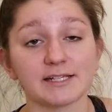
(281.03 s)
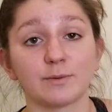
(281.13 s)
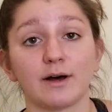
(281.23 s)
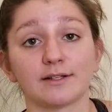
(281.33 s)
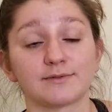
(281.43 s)
as
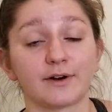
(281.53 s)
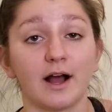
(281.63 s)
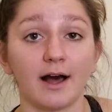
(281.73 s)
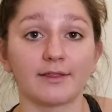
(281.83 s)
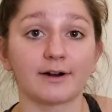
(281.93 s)
well as
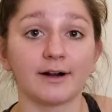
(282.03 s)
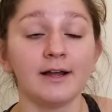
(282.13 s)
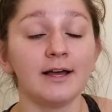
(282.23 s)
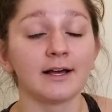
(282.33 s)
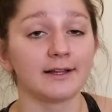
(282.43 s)
for other
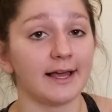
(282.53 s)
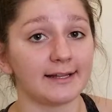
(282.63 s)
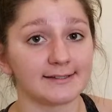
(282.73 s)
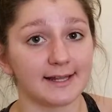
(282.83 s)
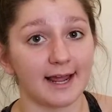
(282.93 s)

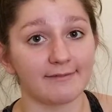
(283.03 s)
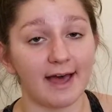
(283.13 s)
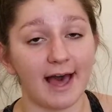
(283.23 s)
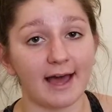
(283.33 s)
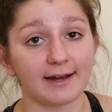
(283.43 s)
clients that I've
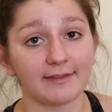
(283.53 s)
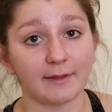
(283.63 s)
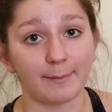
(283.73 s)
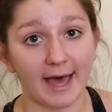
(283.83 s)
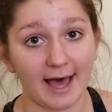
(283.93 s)
had in
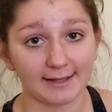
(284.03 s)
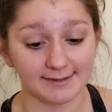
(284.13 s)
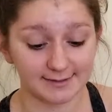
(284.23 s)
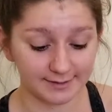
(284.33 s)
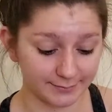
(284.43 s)
the
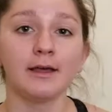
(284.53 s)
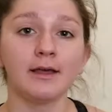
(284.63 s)
past.